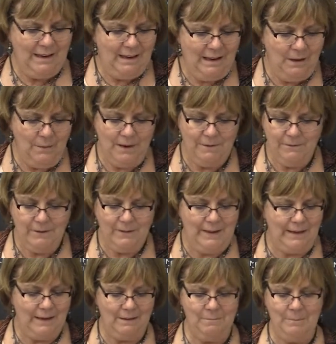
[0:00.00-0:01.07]
However,
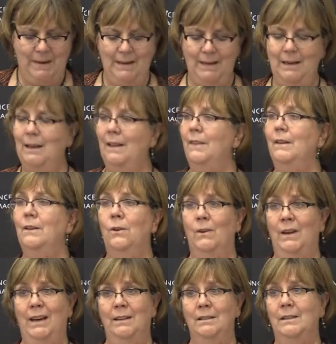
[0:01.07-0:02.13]
like many other
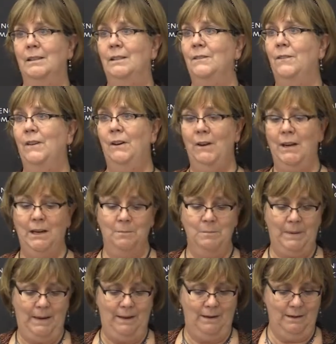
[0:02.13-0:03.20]
grants, it's very
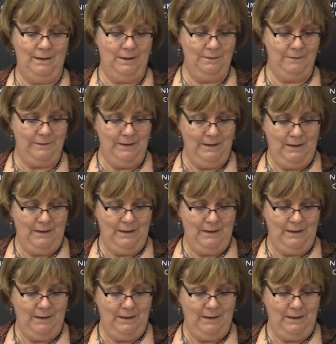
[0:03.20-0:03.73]
competitive